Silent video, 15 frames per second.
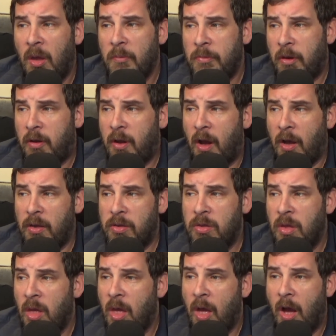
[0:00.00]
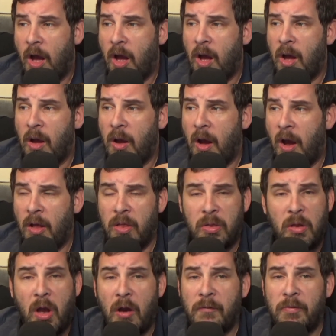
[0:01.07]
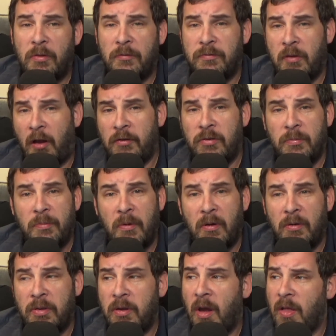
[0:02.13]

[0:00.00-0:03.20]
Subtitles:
because I love the flexibility.